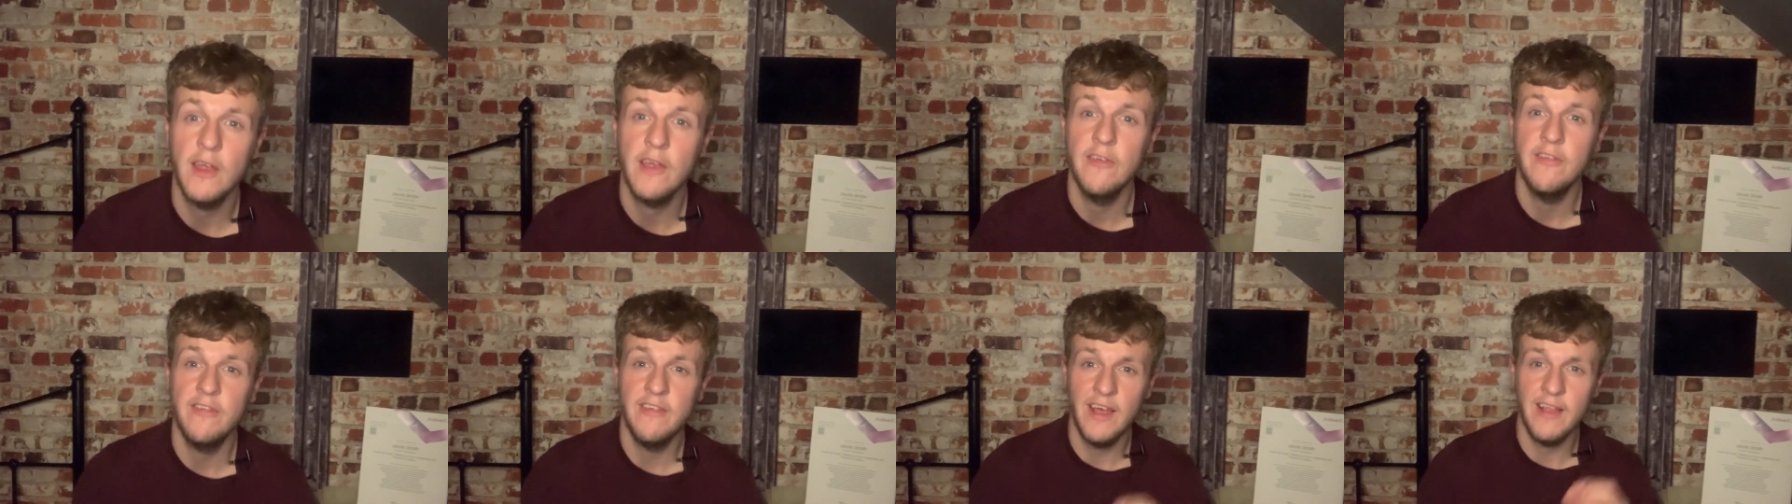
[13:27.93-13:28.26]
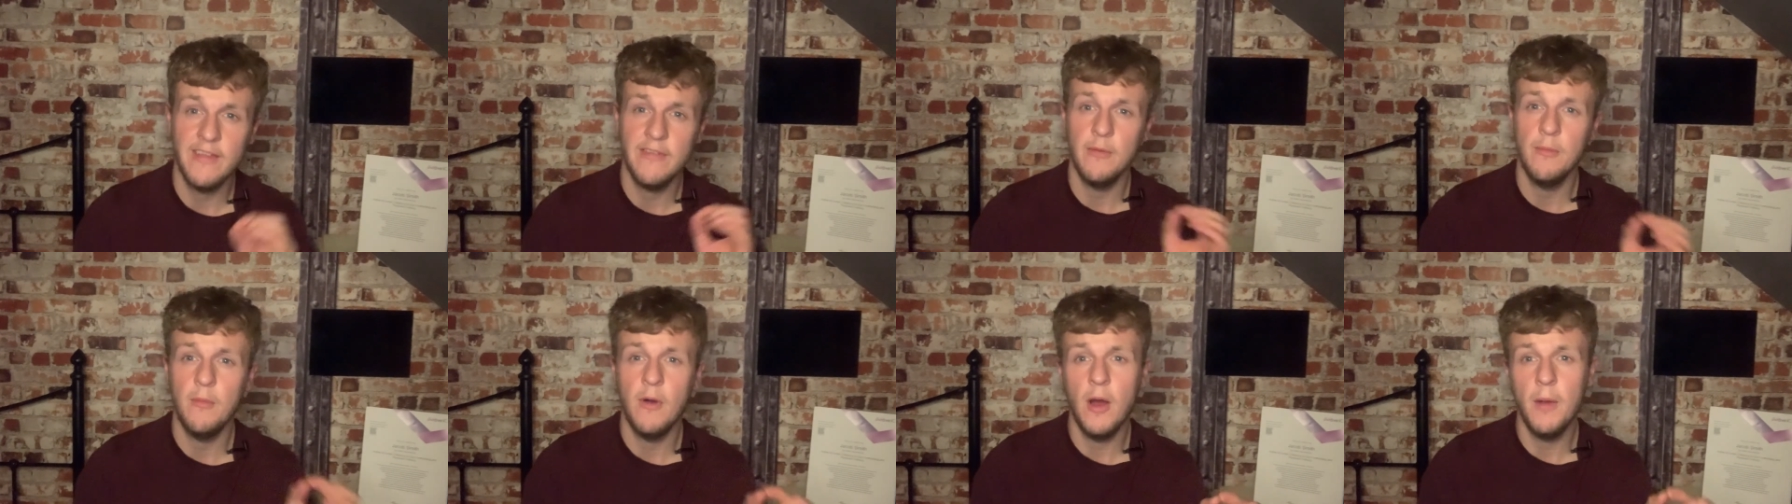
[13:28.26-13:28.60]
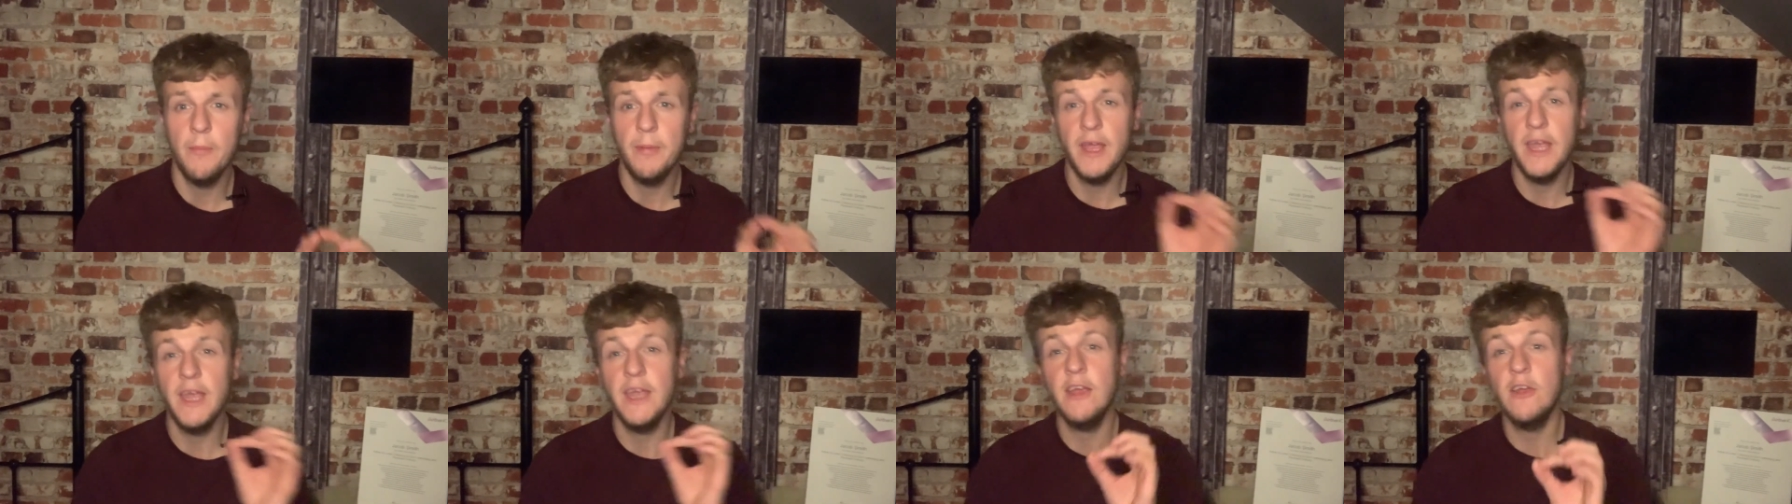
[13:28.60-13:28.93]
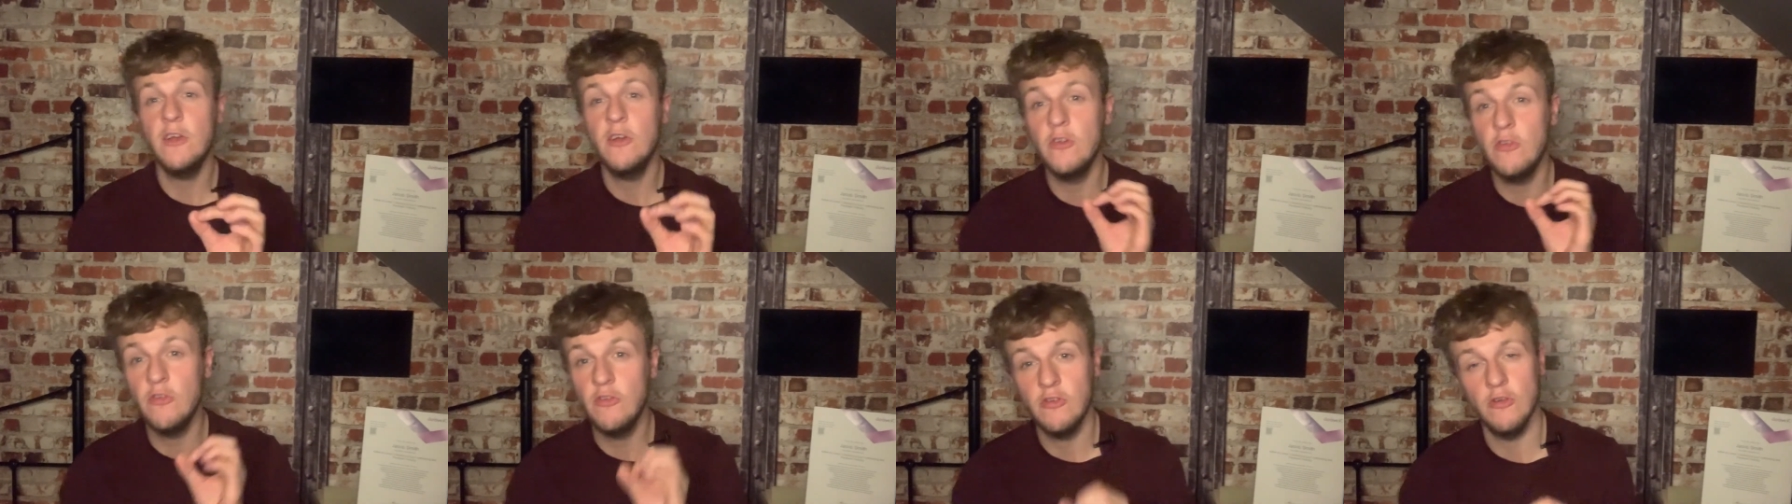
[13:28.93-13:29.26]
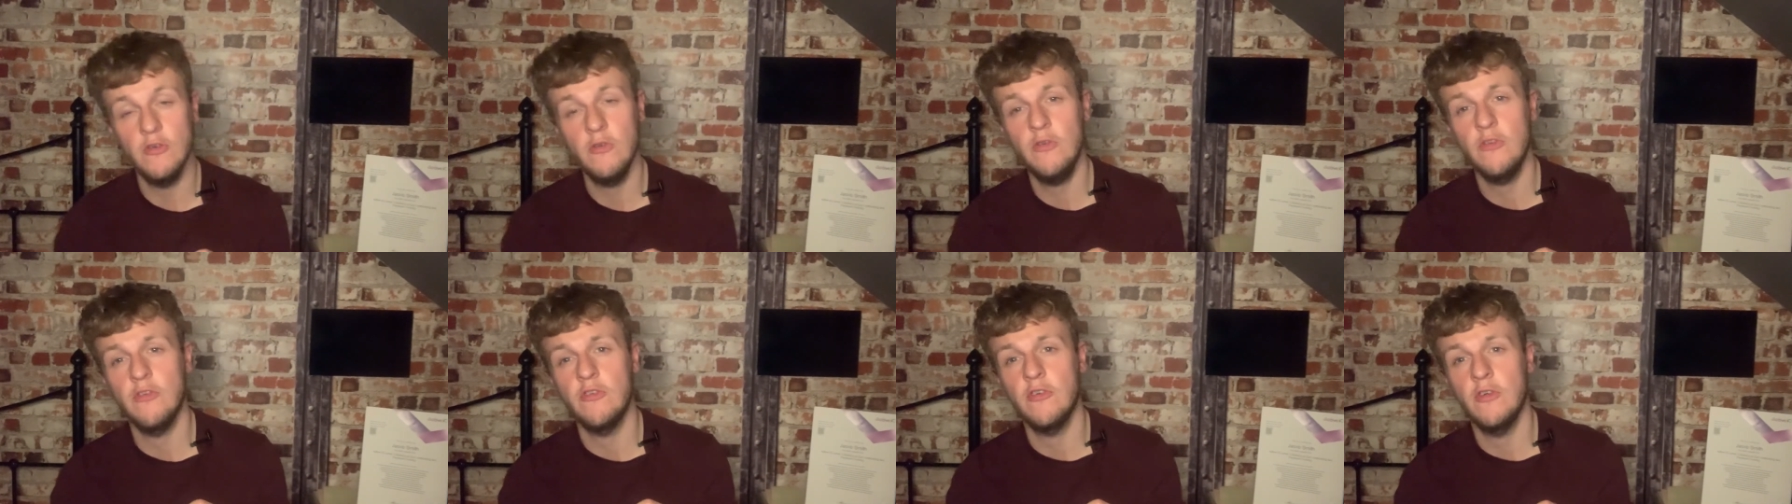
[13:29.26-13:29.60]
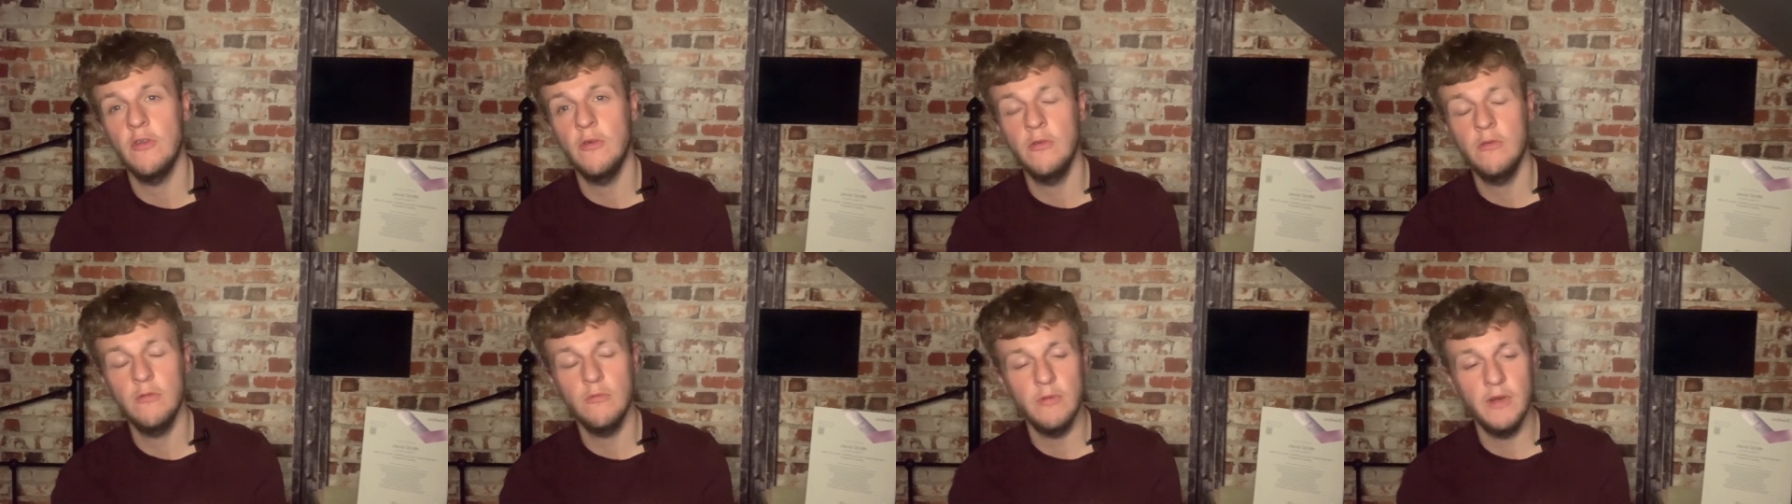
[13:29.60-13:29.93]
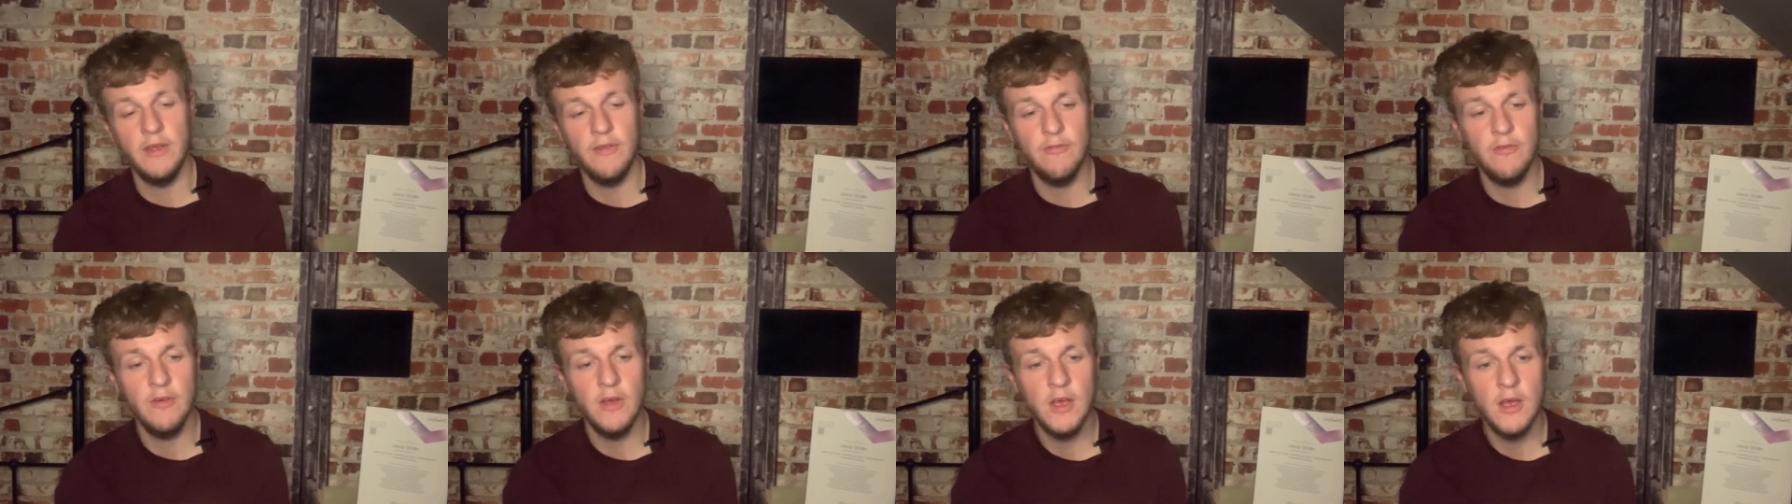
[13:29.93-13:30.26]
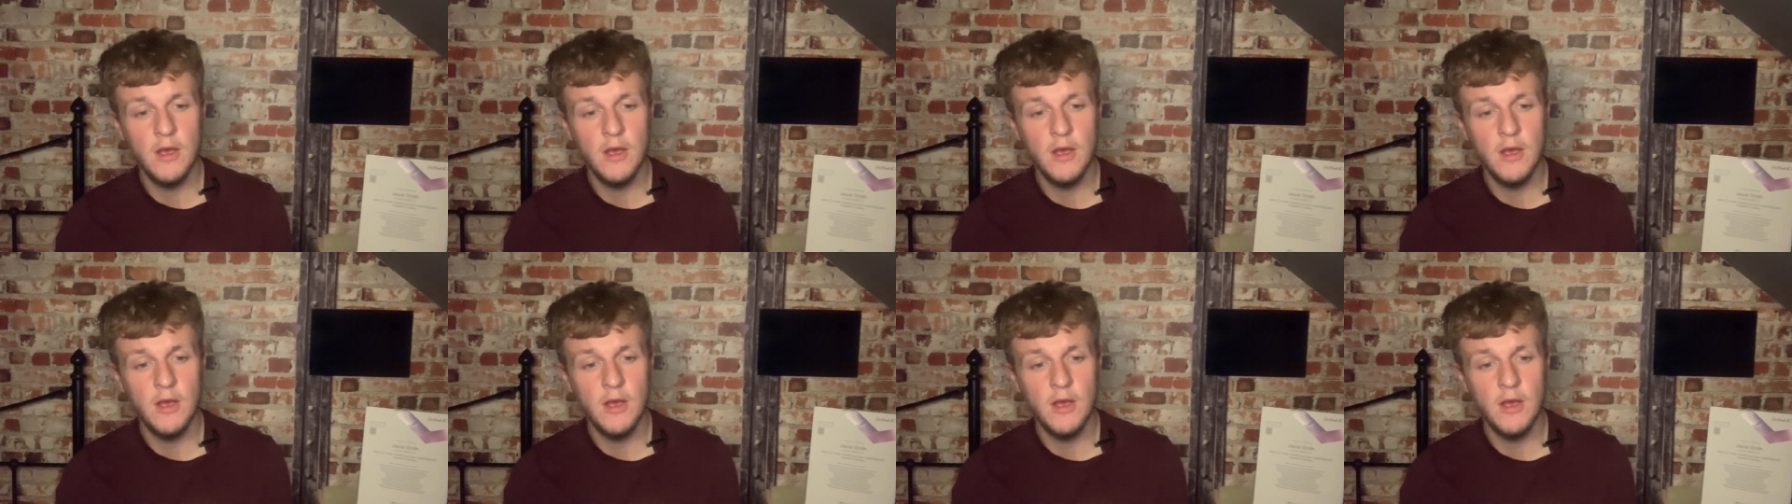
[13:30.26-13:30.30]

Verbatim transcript: zetamib in conjunction with